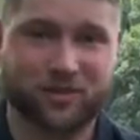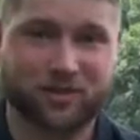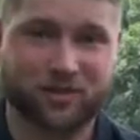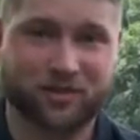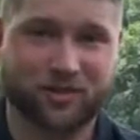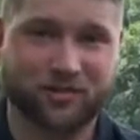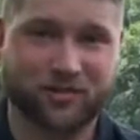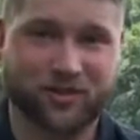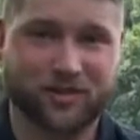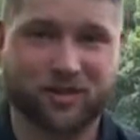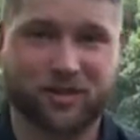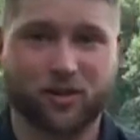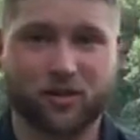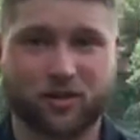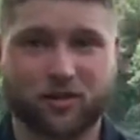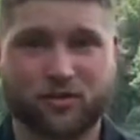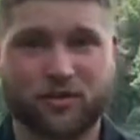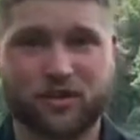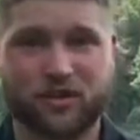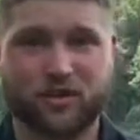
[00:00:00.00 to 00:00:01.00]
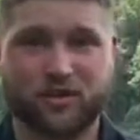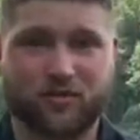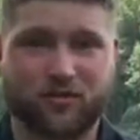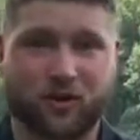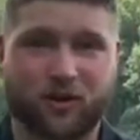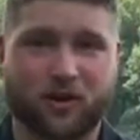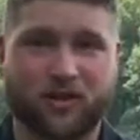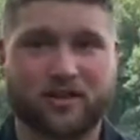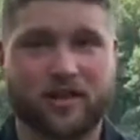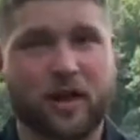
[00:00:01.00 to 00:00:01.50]
service goes and as
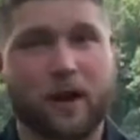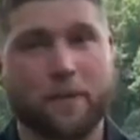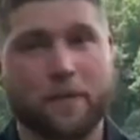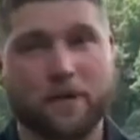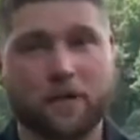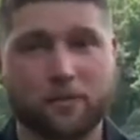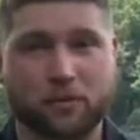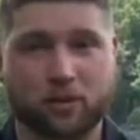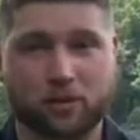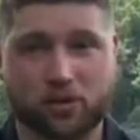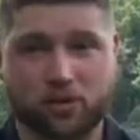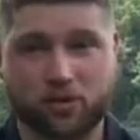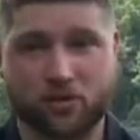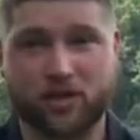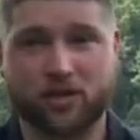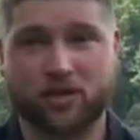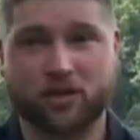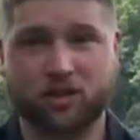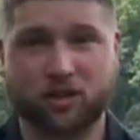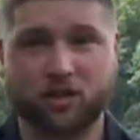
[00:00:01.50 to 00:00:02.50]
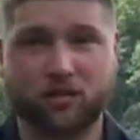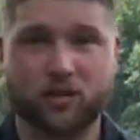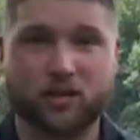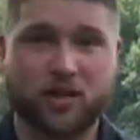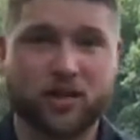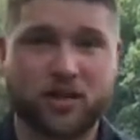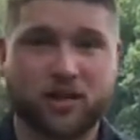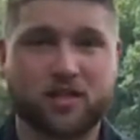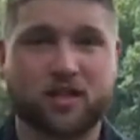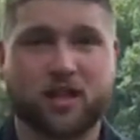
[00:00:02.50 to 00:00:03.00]
far as how people are treating you
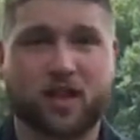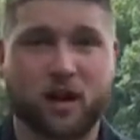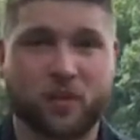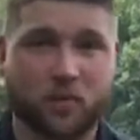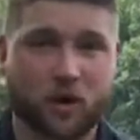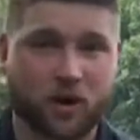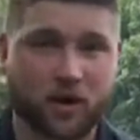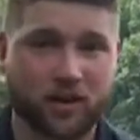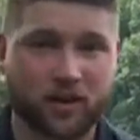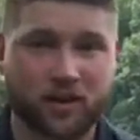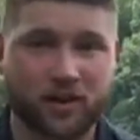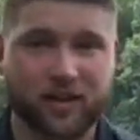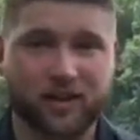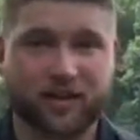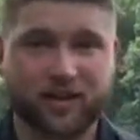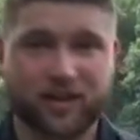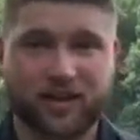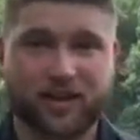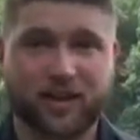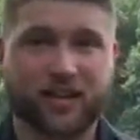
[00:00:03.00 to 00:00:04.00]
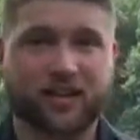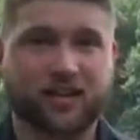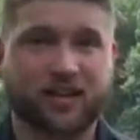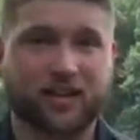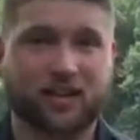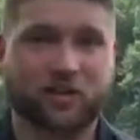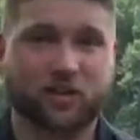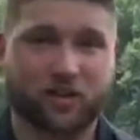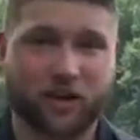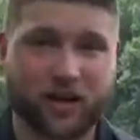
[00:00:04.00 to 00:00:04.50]
to come on in and
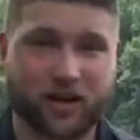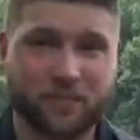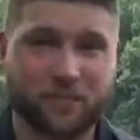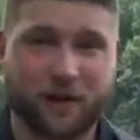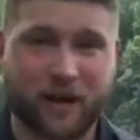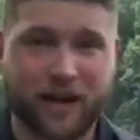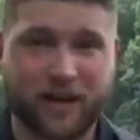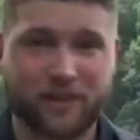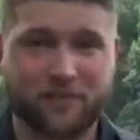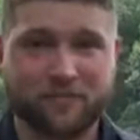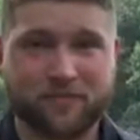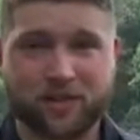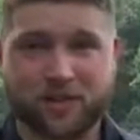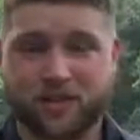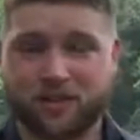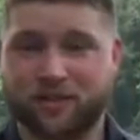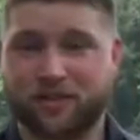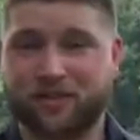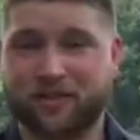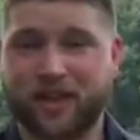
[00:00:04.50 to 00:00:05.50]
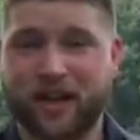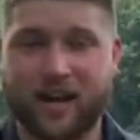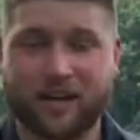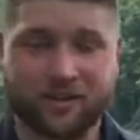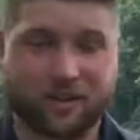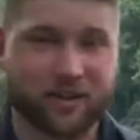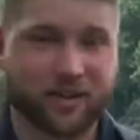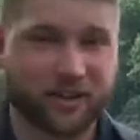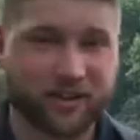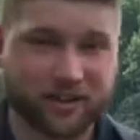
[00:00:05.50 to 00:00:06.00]
get a great bite. You're not
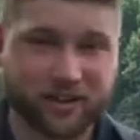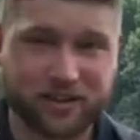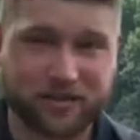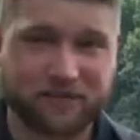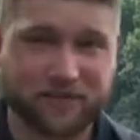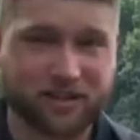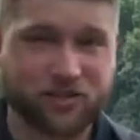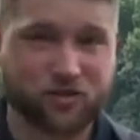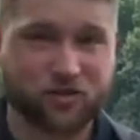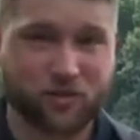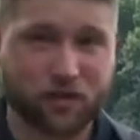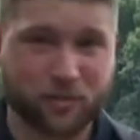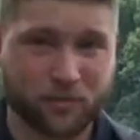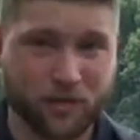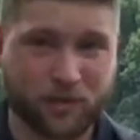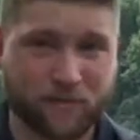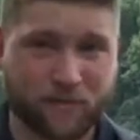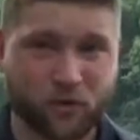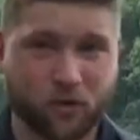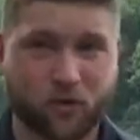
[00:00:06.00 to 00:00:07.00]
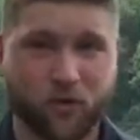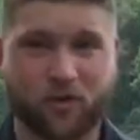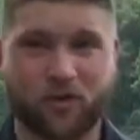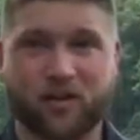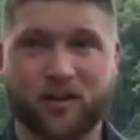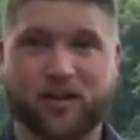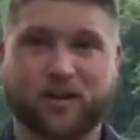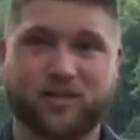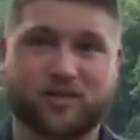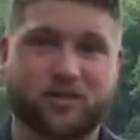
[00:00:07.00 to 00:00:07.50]
you're going to leave extremely full
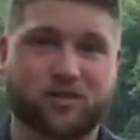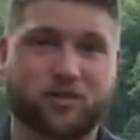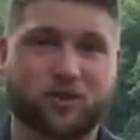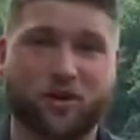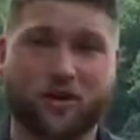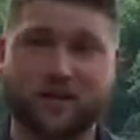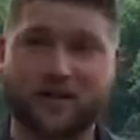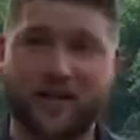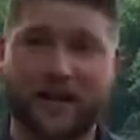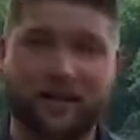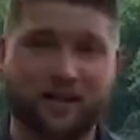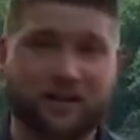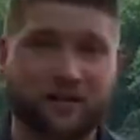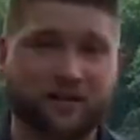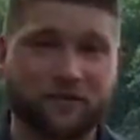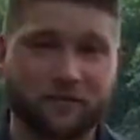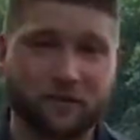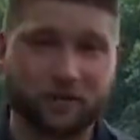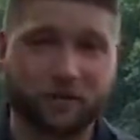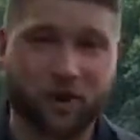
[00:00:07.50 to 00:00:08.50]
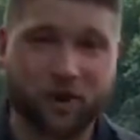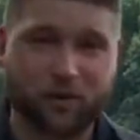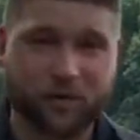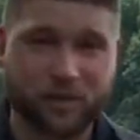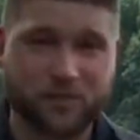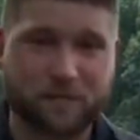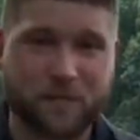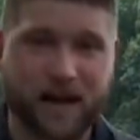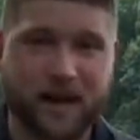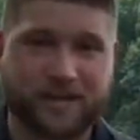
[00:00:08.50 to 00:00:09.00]
because you know Italian food
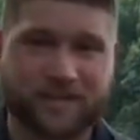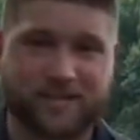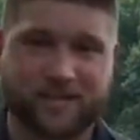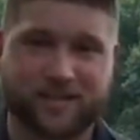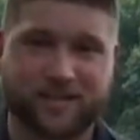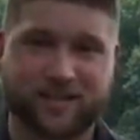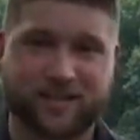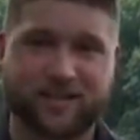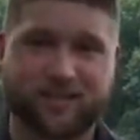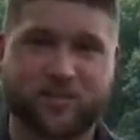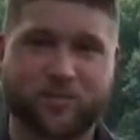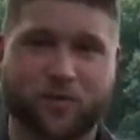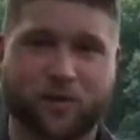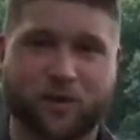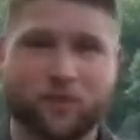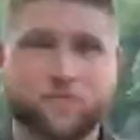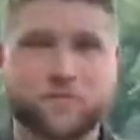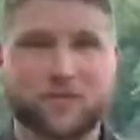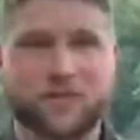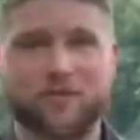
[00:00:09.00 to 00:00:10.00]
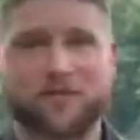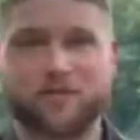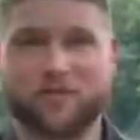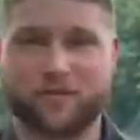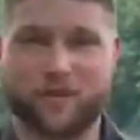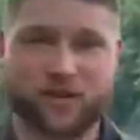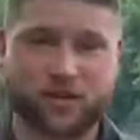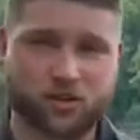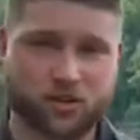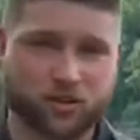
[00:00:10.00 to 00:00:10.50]
always packs it in as well.
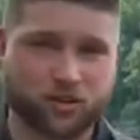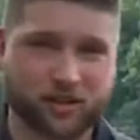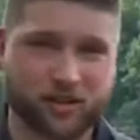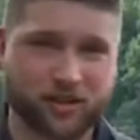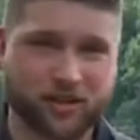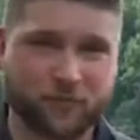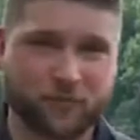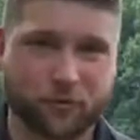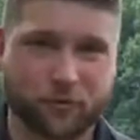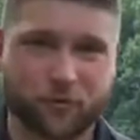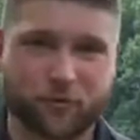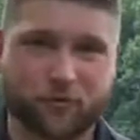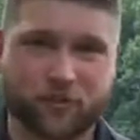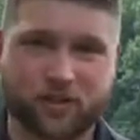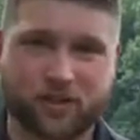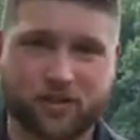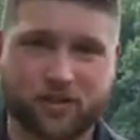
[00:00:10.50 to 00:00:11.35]
Just make sure you leave room for